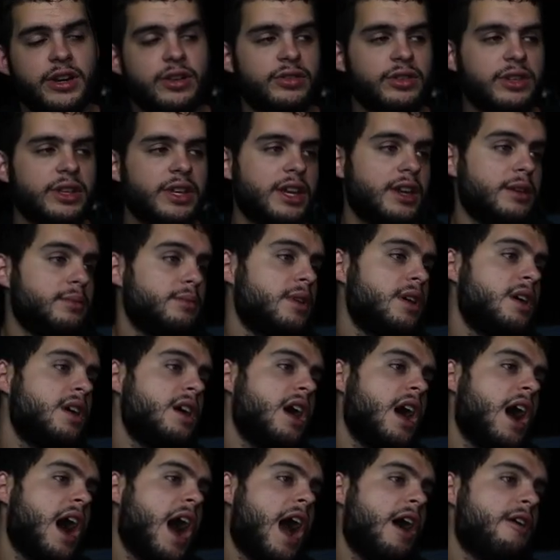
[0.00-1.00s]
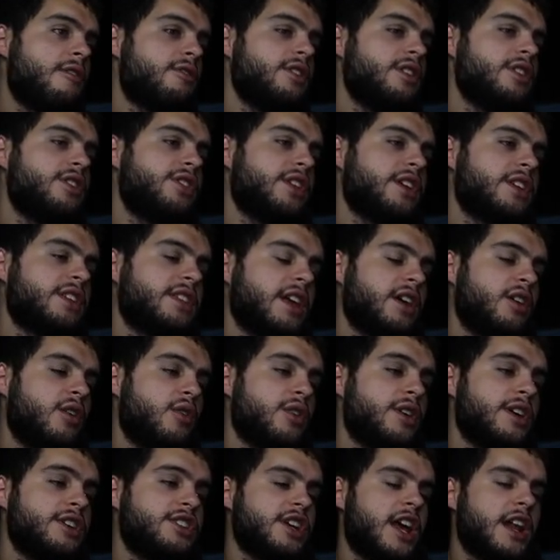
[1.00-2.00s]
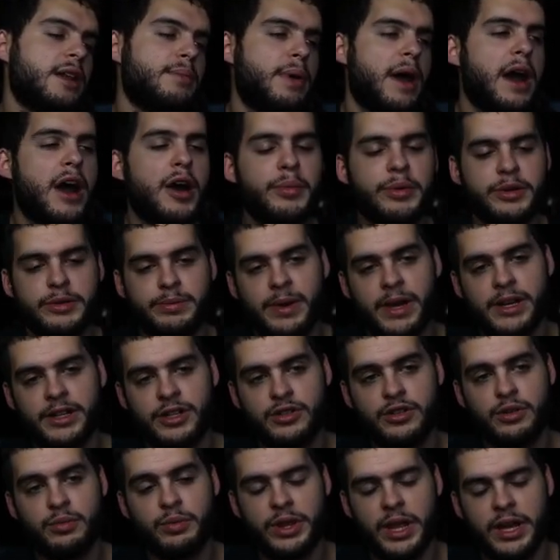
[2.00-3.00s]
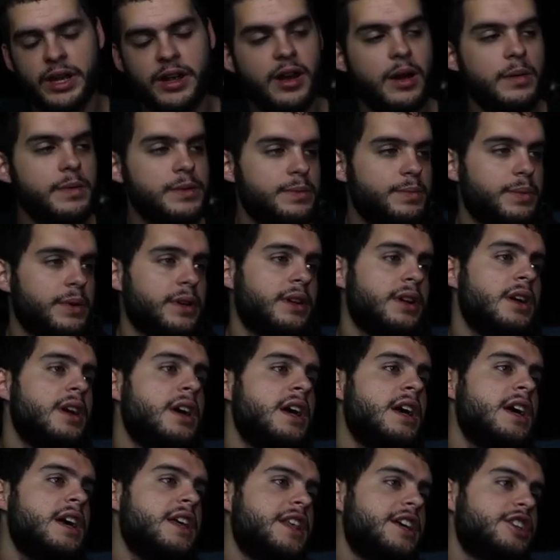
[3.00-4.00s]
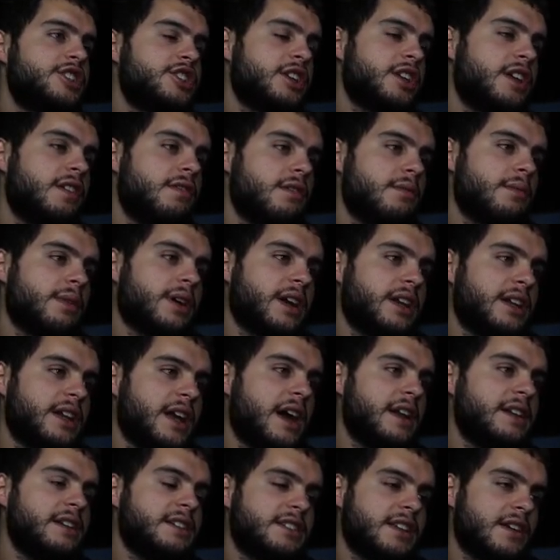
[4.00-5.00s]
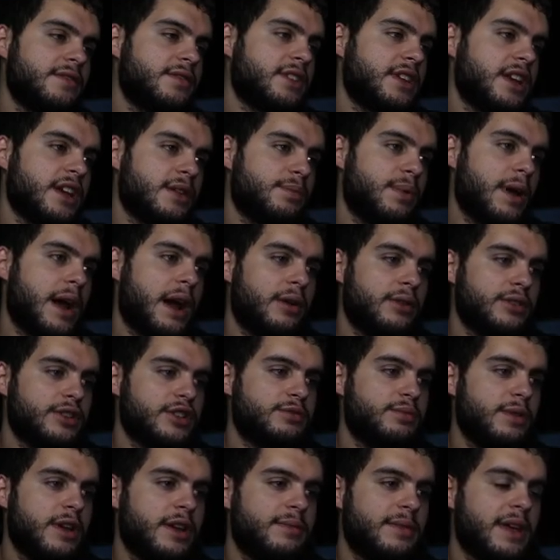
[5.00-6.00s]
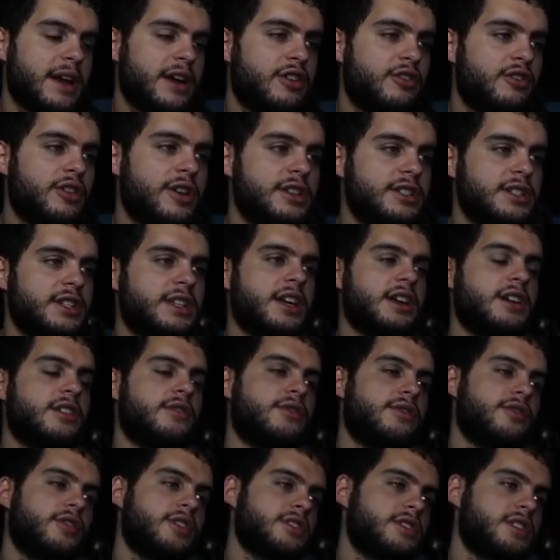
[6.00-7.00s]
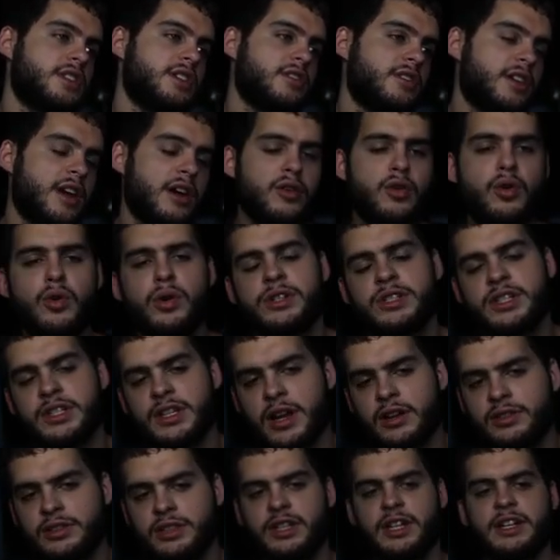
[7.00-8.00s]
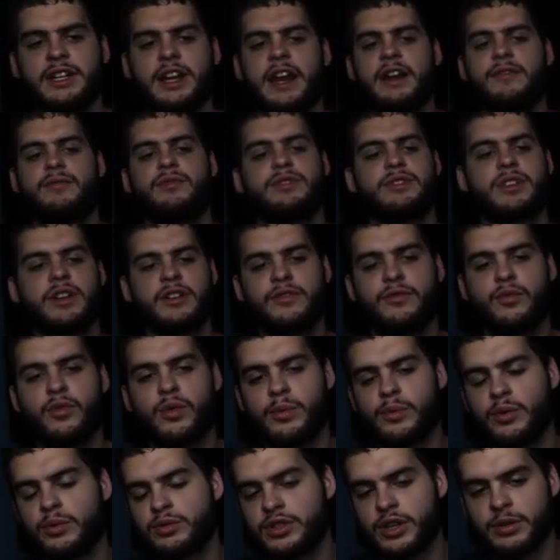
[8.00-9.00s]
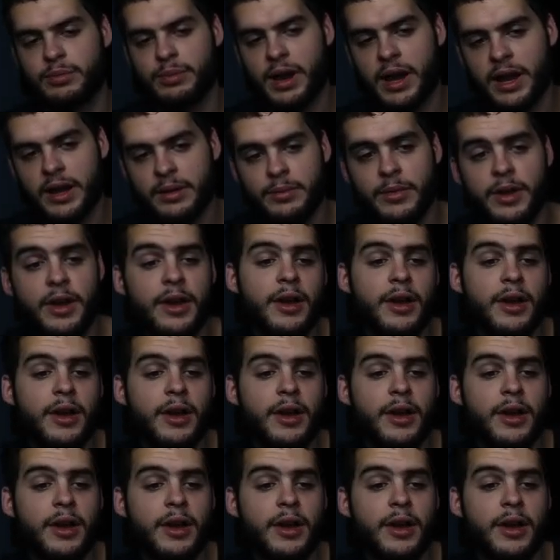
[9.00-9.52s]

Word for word: in the game. I really think they or they should add a power expansion to him when that comes, but they should have given him like a 97 kick power, just made him that crazy kicker for the rest of the year. Now, of course, he's the LTD, not everyone's gonna afford him, no one's gonna buy him,